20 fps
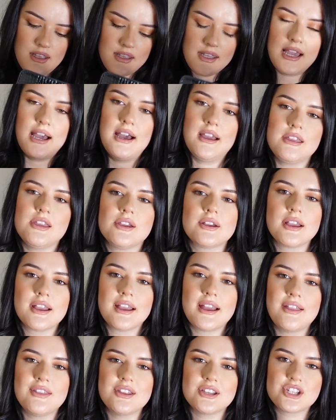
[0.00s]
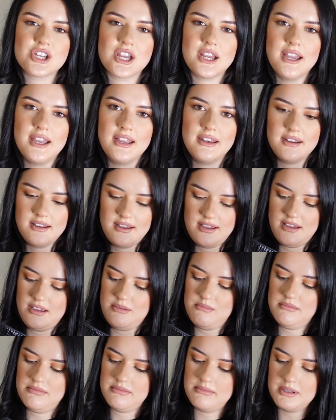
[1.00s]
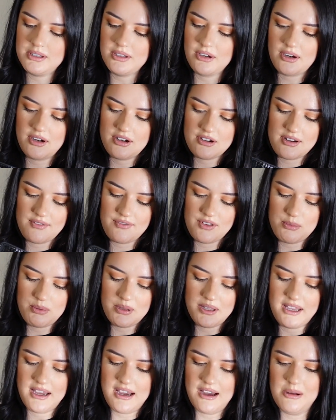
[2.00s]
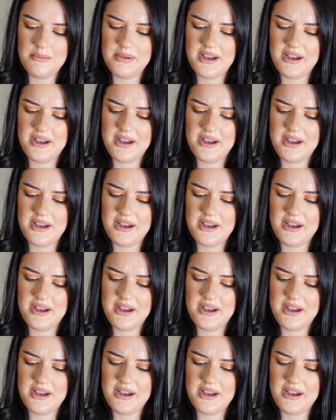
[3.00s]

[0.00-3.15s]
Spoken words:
yeah, you can get the chain longer if you pull it out,